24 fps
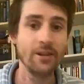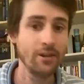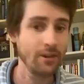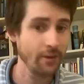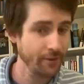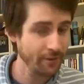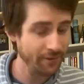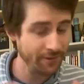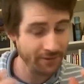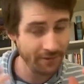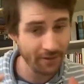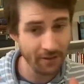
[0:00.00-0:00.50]

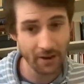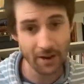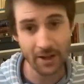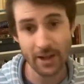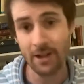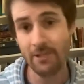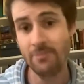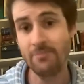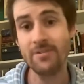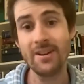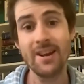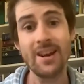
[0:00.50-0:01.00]
You follow
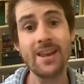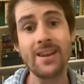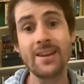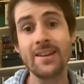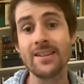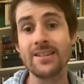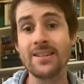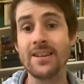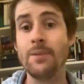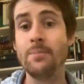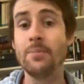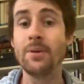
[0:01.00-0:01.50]
Him
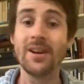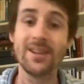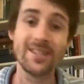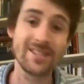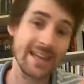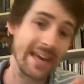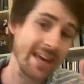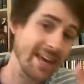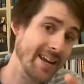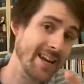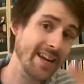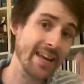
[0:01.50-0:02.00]
relentlessly
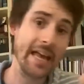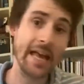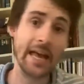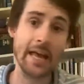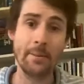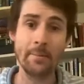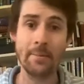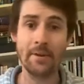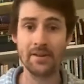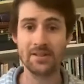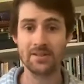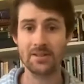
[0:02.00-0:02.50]
because in
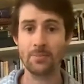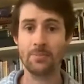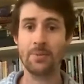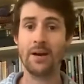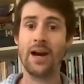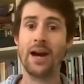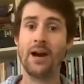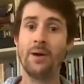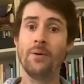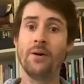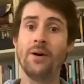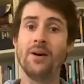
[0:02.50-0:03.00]
Him is the
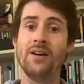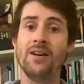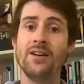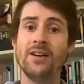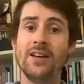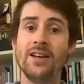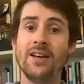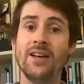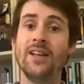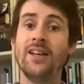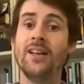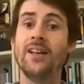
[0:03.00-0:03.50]
power
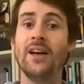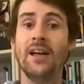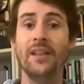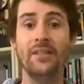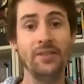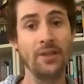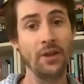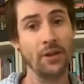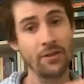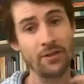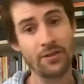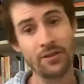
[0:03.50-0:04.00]

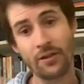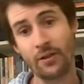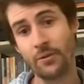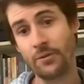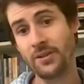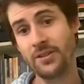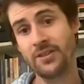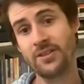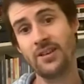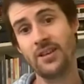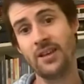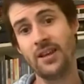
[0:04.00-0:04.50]
and the
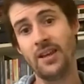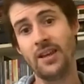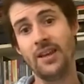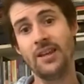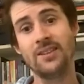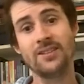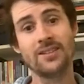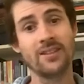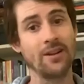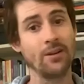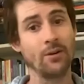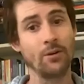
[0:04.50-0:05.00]
authority.
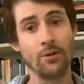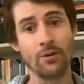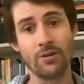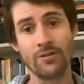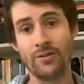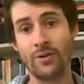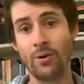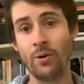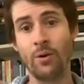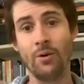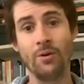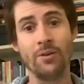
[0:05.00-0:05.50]
He's the Lord
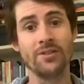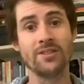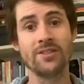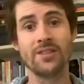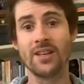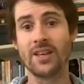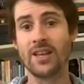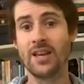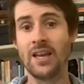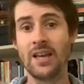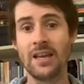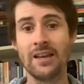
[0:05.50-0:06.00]
of all lords,
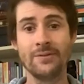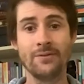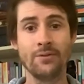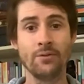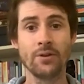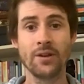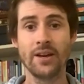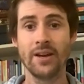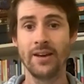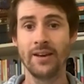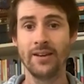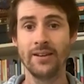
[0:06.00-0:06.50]
the King of
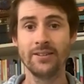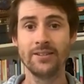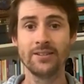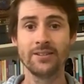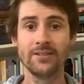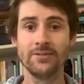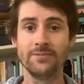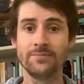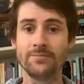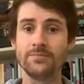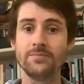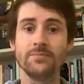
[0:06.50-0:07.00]
all
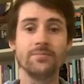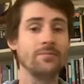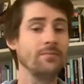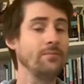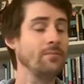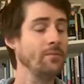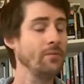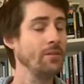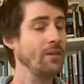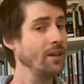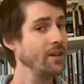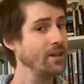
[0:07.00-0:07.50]
kings.
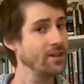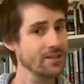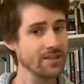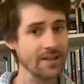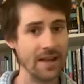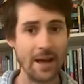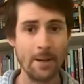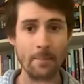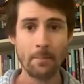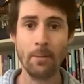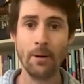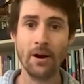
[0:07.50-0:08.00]
As
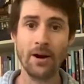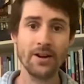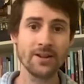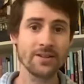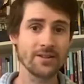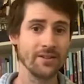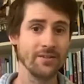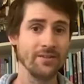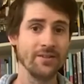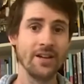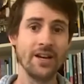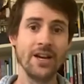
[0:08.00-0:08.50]

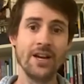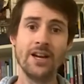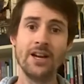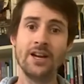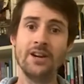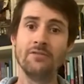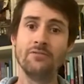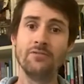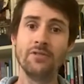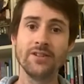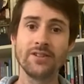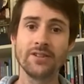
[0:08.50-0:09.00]
empires have
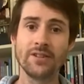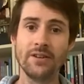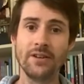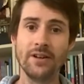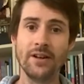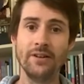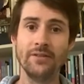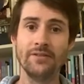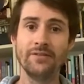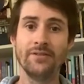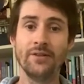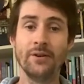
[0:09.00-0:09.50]
risen
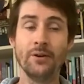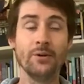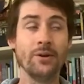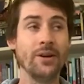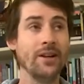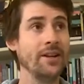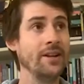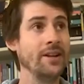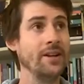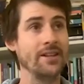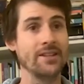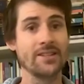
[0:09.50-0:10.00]
and
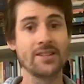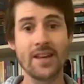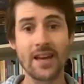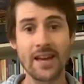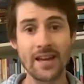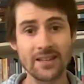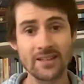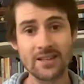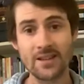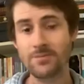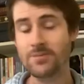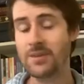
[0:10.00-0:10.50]
fallen, as
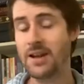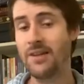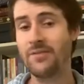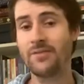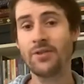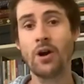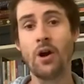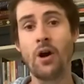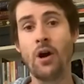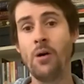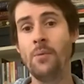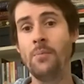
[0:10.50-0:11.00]
kingdoms
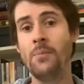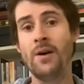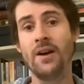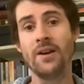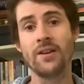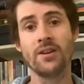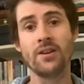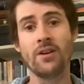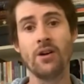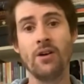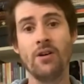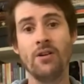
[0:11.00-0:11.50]
have come
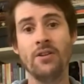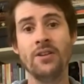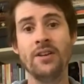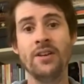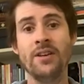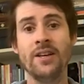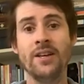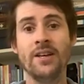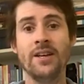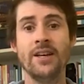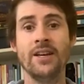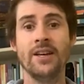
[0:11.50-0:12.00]
and gone,
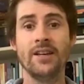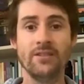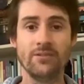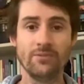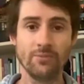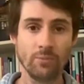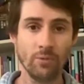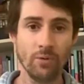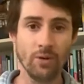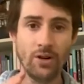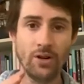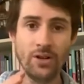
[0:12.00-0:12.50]
His
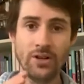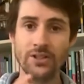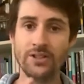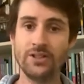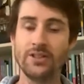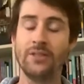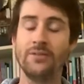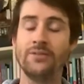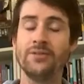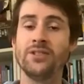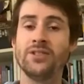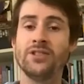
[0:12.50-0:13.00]

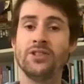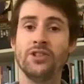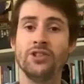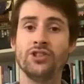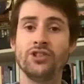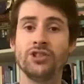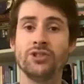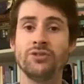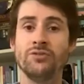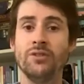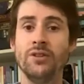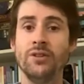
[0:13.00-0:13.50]
words have
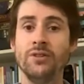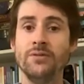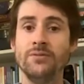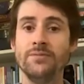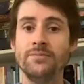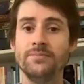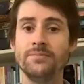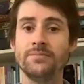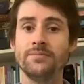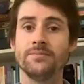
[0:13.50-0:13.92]
stood true,